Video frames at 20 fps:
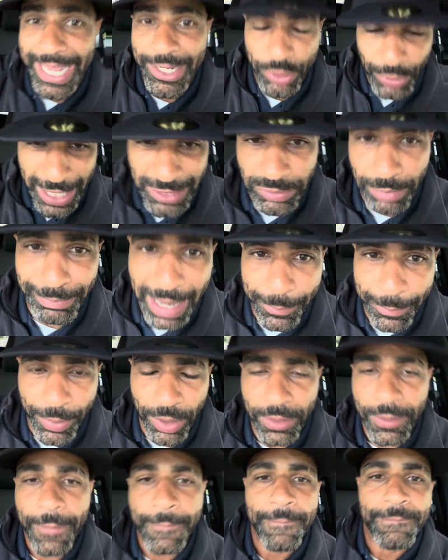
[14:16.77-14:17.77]
Do you guys remember?
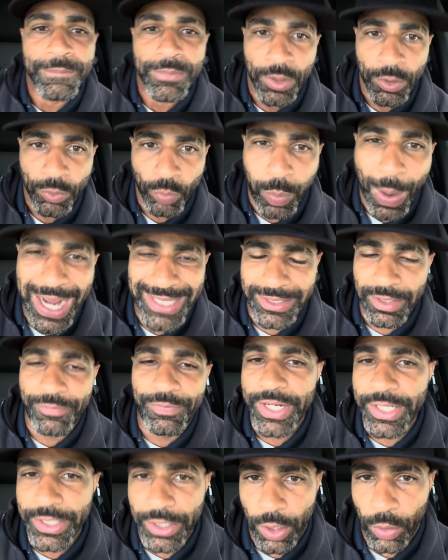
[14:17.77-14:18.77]
Watch the
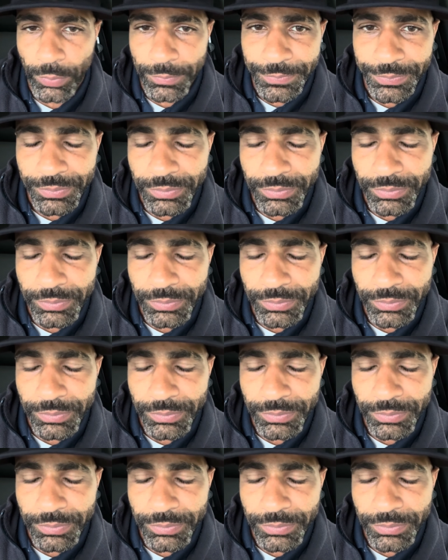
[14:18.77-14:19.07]
video.